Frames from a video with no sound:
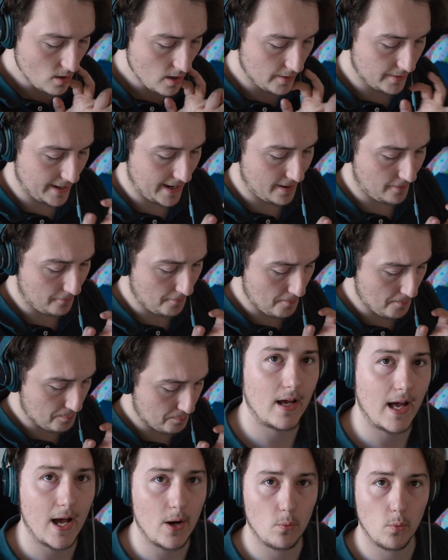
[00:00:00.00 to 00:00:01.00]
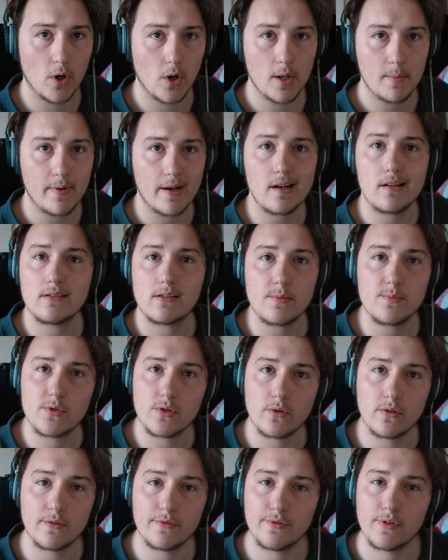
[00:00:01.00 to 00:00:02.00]
Now, what about some
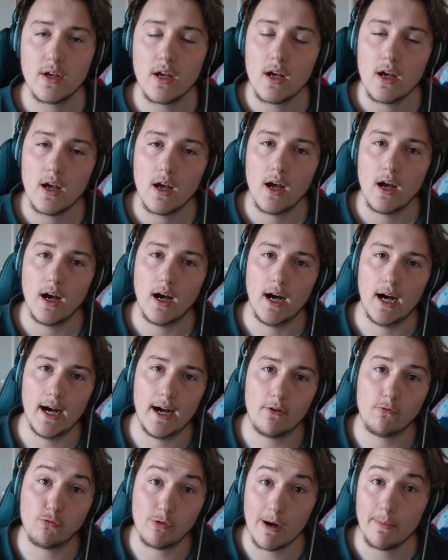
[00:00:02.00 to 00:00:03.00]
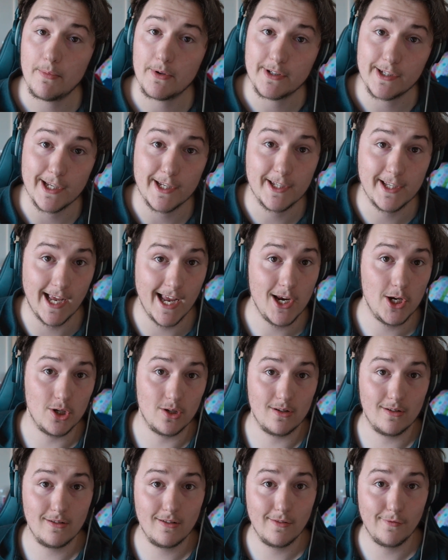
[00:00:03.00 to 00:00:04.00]
sort of
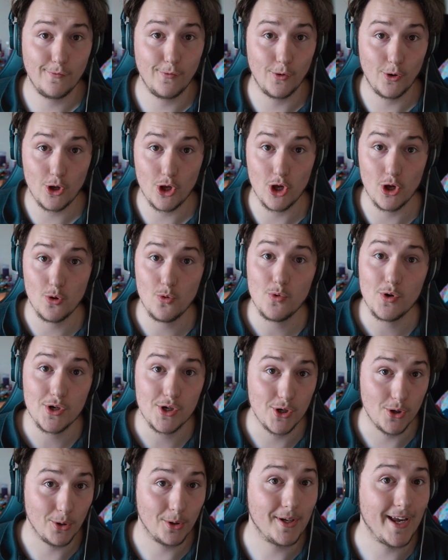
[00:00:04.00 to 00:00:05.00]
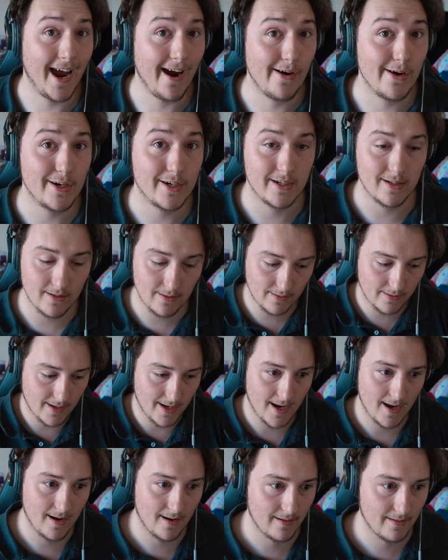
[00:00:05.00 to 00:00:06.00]
representation for you and your characters
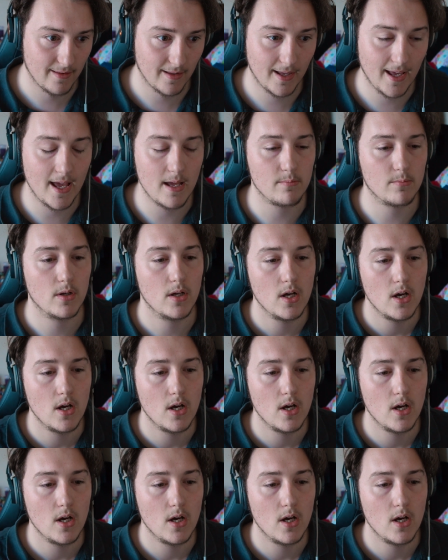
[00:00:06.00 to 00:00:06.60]
in the game?